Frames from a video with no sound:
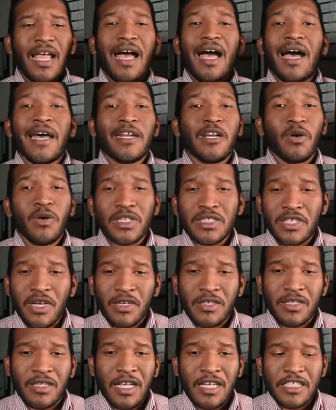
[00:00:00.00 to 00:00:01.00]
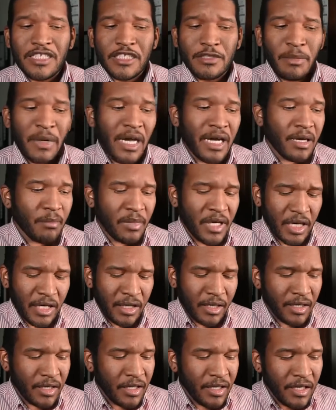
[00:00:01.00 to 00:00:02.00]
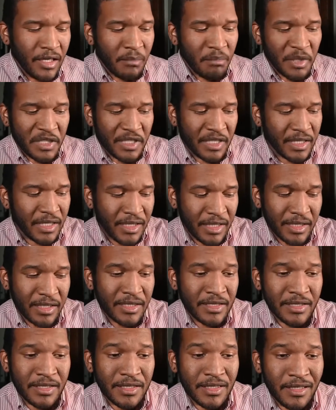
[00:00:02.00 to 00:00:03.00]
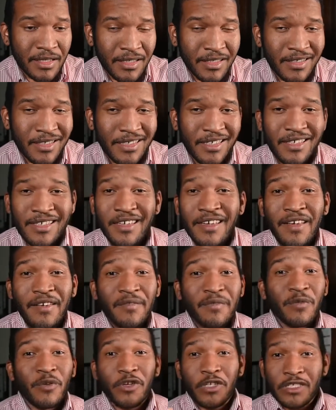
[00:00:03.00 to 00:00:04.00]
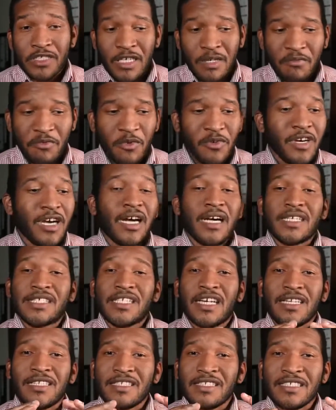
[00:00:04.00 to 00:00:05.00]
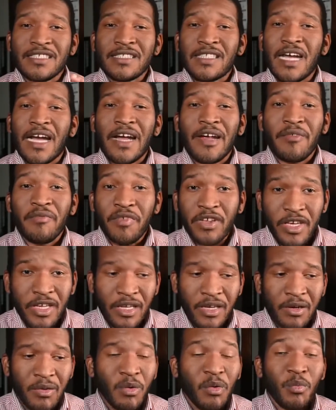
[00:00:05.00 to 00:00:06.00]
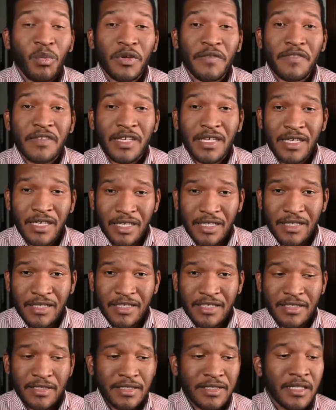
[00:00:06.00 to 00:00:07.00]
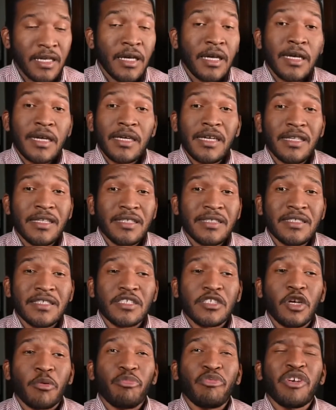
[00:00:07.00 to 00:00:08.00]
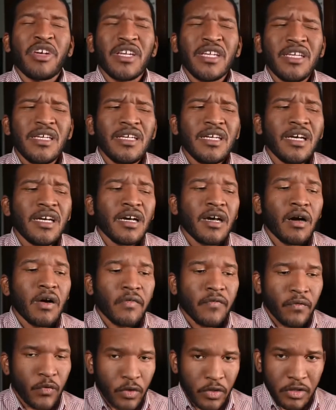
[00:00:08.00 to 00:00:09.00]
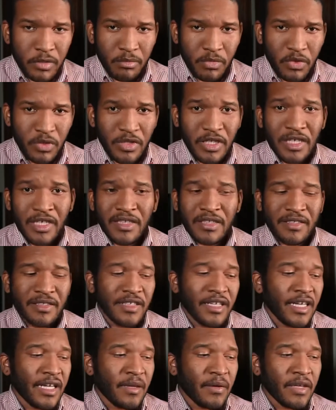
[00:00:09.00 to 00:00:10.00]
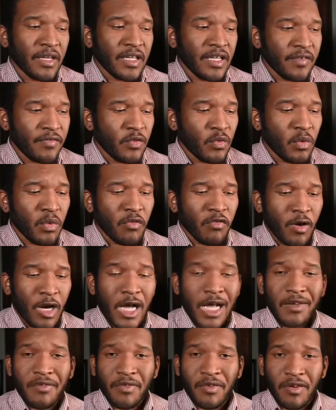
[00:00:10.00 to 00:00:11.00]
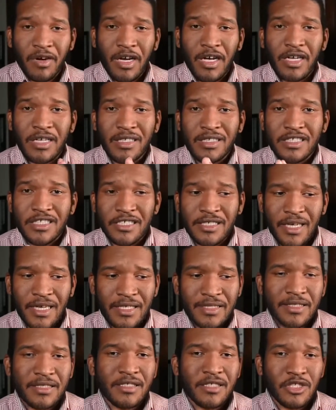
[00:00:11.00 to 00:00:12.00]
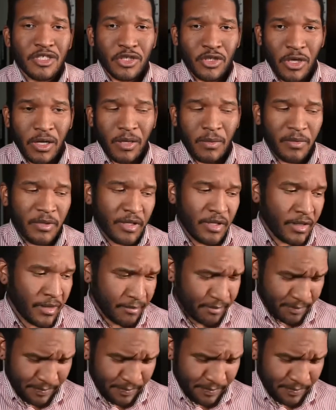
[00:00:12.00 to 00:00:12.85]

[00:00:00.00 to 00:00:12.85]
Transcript: I know I talked a lot of schmack about it, but the kit lens is good. For example, I shot this entire video with the kit lens. Kit lenses are pretty affordable, and it'll give you a wide variety of shots to start with.